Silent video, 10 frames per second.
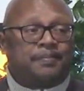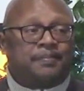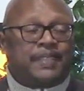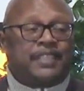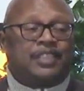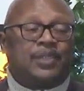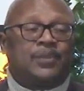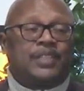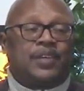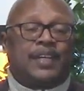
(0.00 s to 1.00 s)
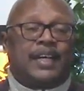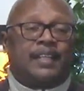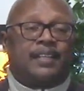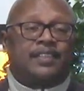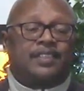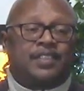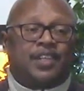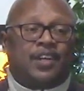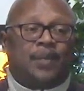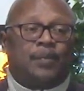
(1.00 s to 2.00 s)
that shows how God looks at the
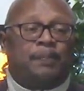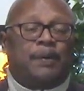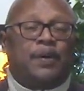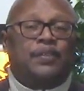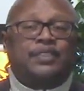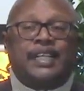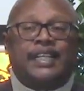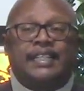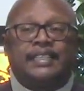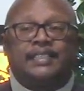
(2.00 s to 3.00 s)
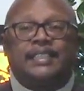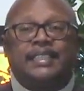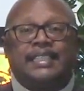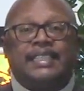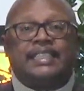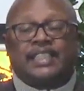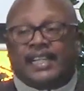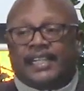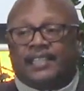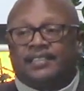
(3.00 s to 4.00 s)
heart. When Paul changed, he
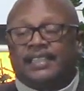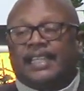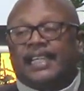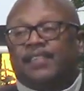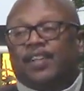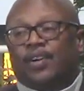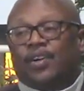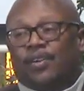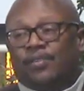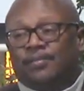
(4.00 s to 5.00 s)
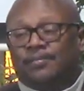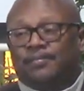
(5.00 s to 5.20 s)
changed and he gave it all.